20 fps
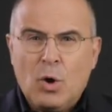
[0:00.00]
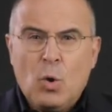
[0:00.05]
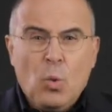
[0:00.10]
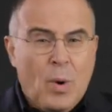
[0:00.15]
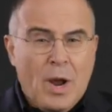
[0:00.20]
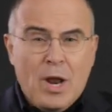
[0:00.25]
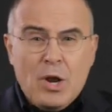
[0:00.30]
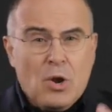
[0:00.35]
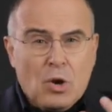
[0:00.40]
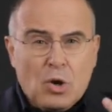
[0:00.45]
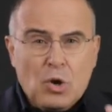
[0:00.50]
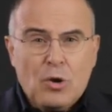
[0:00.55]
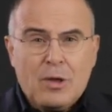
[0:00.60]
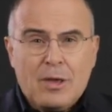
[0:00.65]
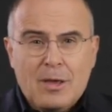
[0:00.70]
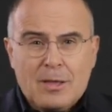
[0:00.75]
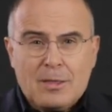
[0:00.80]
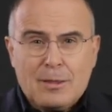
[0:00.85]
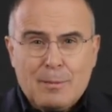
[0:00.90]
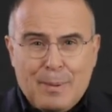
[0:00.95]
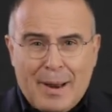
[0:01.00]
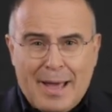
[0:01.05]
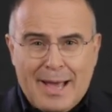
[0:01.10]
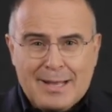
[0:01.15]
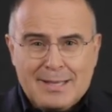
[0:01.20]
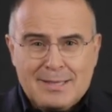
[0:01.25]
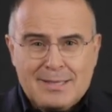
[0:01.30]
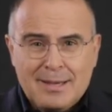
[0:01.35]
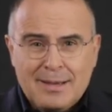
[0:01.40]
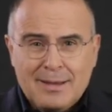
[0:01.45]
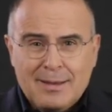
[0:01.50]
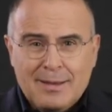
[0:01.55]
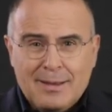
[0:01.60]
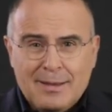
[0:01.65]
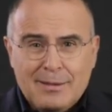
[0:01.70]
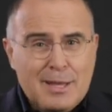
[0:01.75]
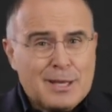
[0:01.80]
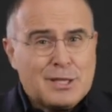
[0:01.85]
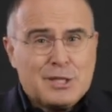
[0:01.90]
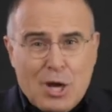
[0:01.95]
We're not looking at the planes
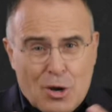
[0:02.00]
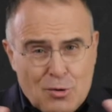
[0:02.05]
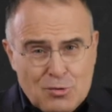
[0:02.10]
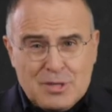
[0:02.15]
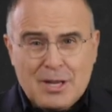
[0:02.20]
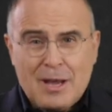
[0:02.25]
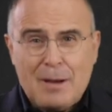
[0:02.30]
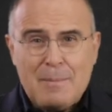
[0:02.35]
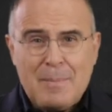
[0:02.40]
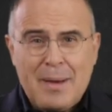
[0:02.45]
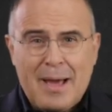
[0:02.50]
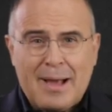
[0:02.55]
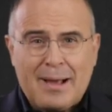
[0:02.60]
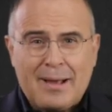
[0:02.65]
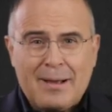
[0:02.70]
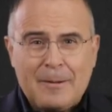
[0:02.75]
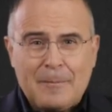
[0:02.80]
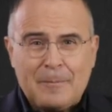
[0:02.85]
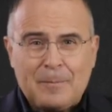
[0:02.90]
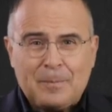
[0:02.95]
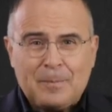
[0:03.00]
that don't come back.